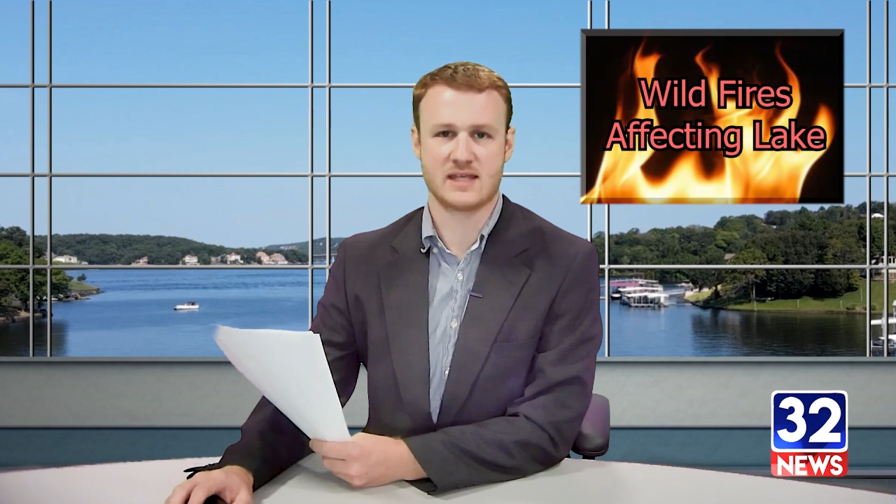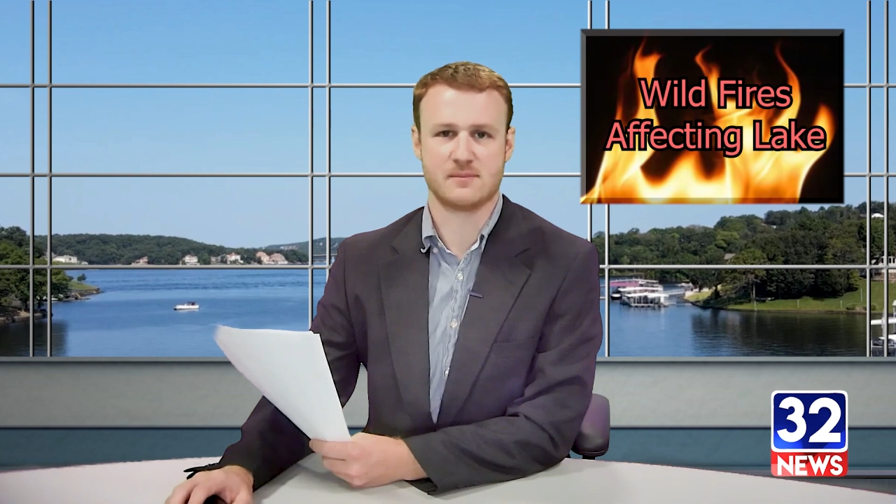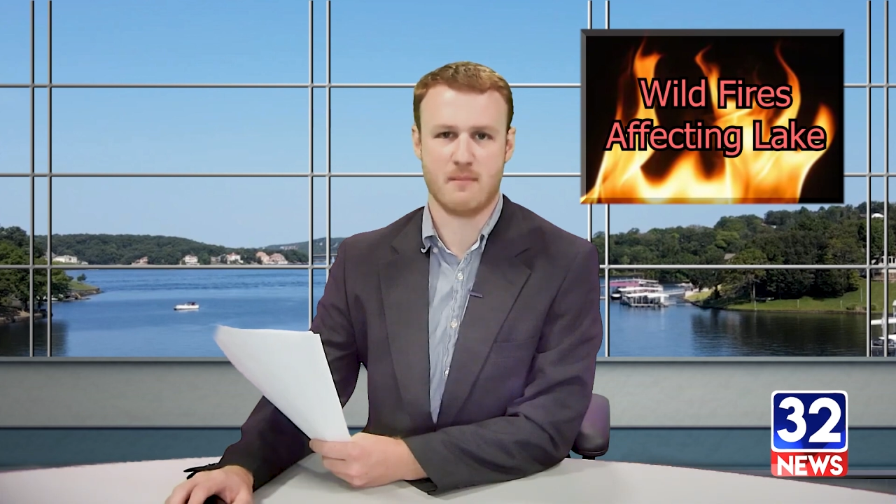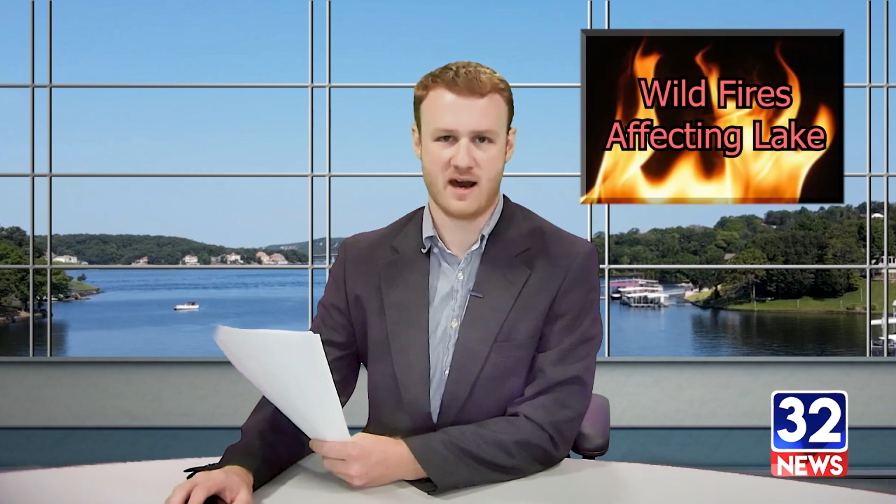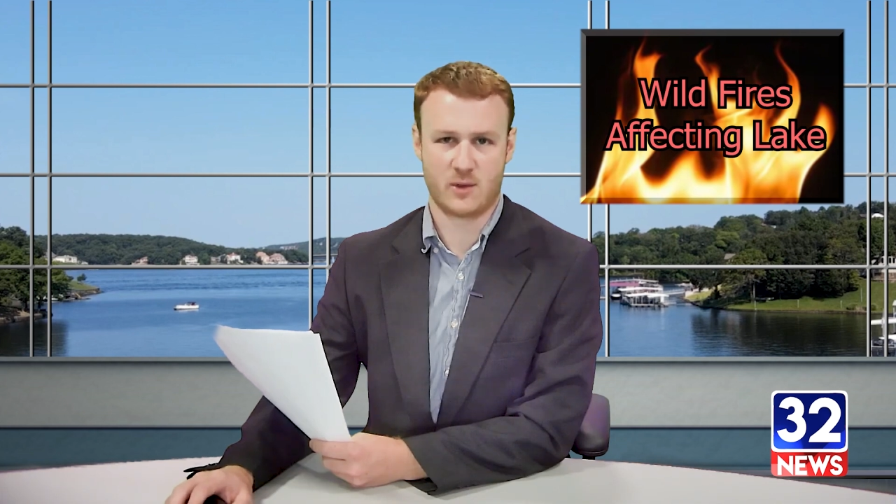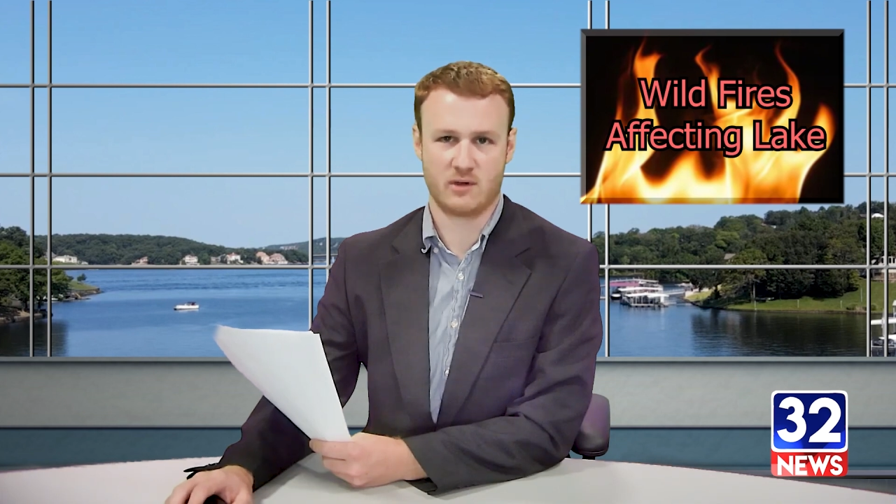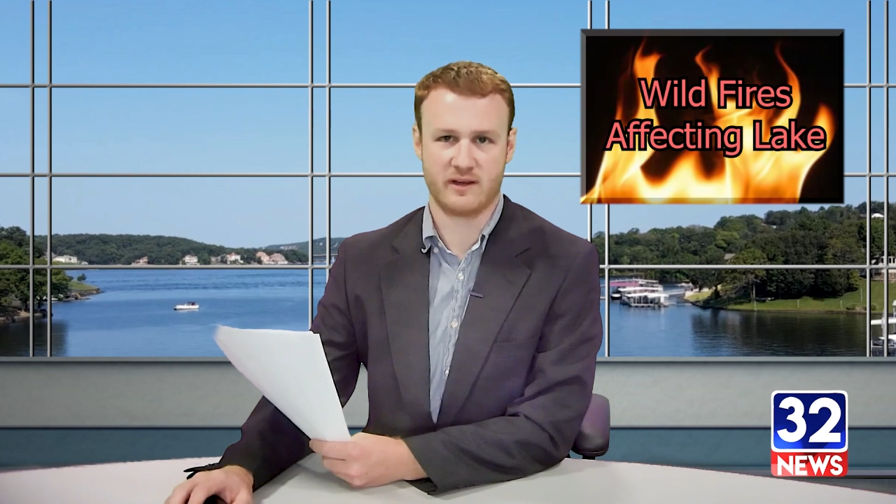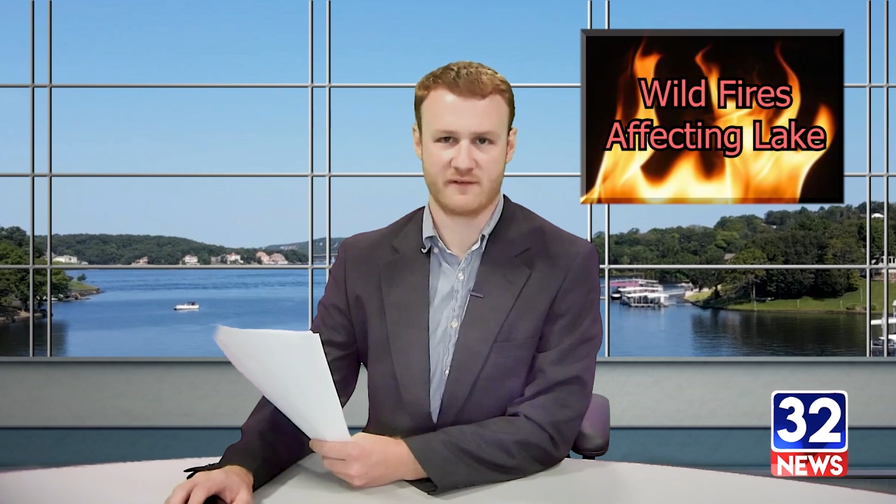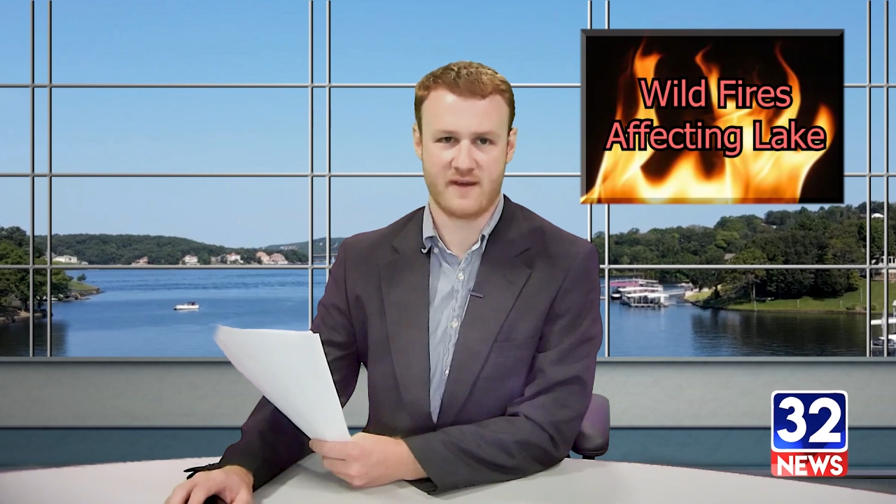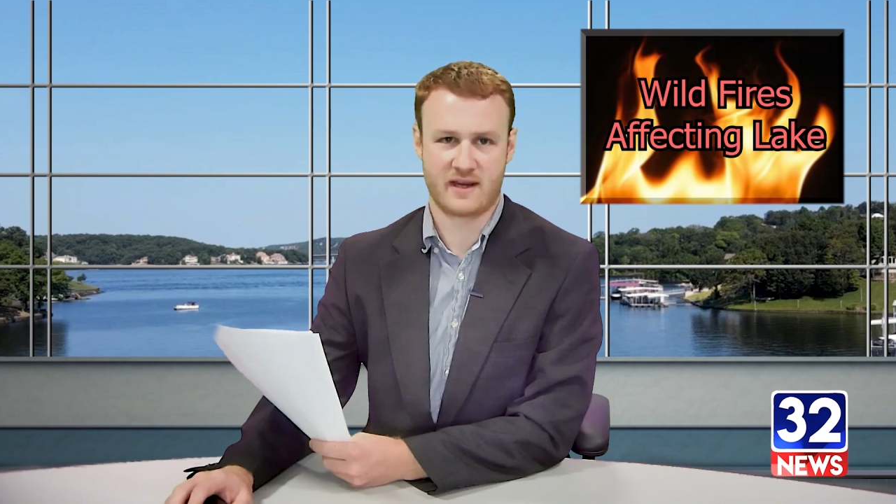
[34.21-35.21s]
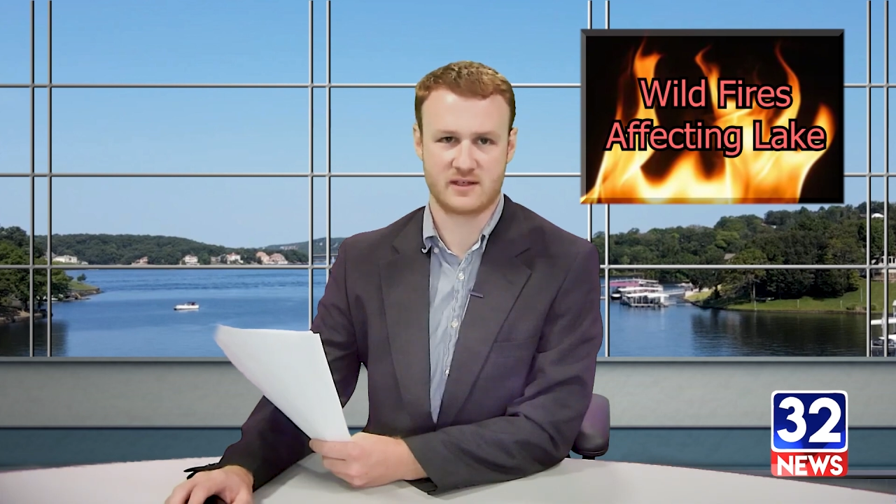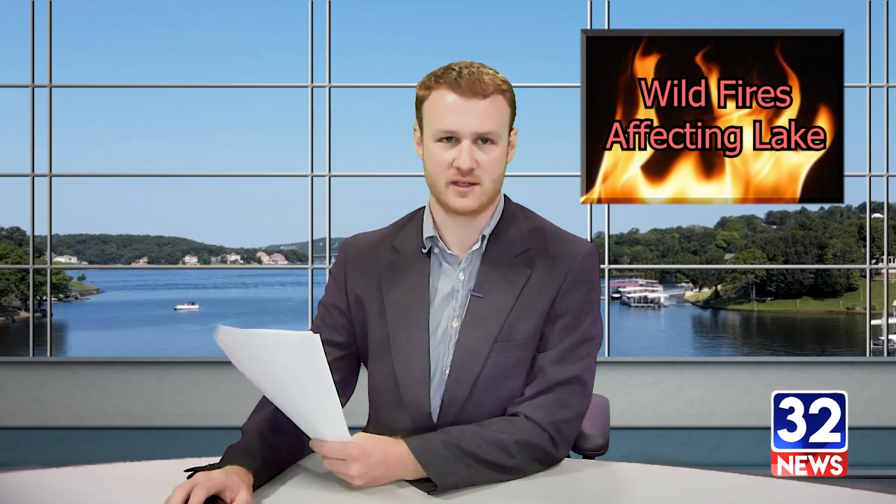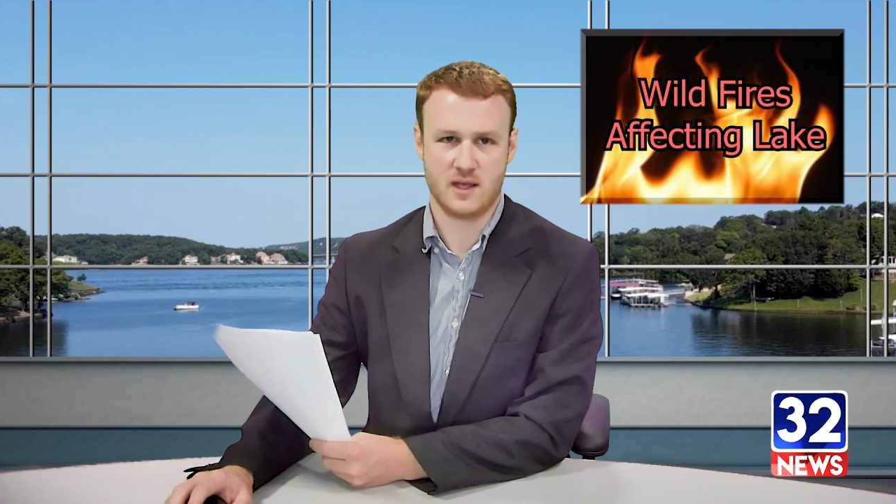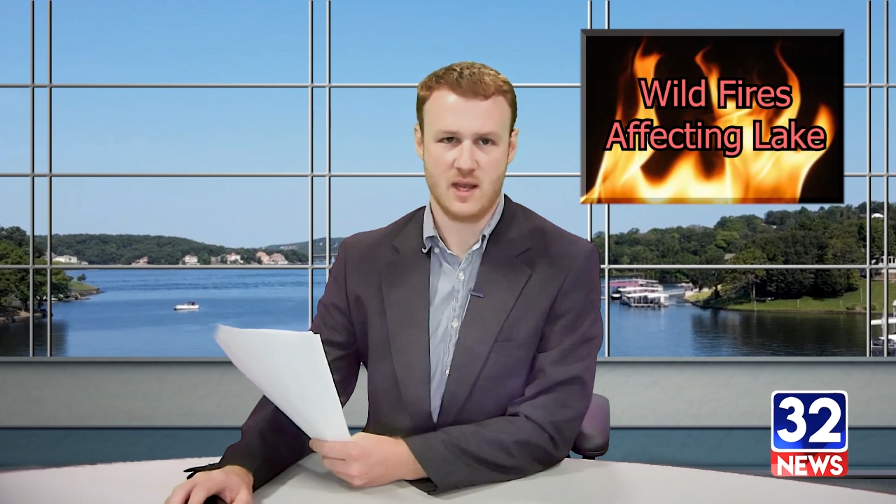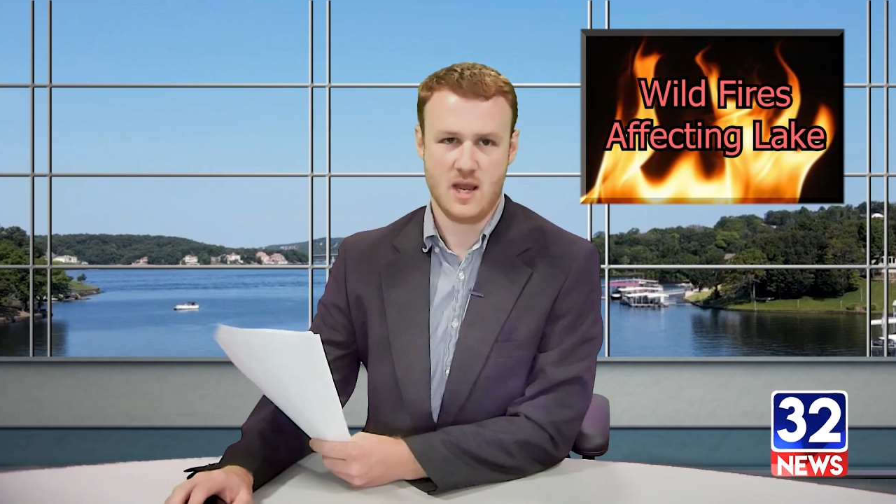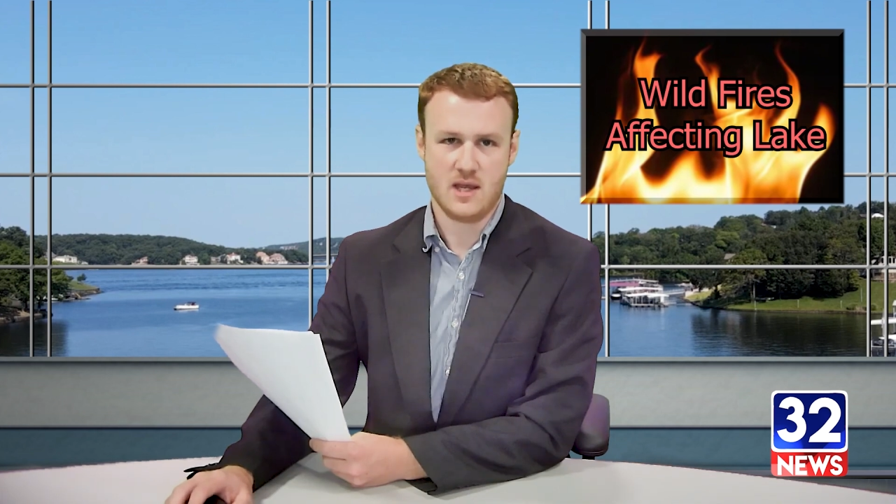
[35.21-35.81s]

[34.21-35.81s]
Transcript: as moderately affected.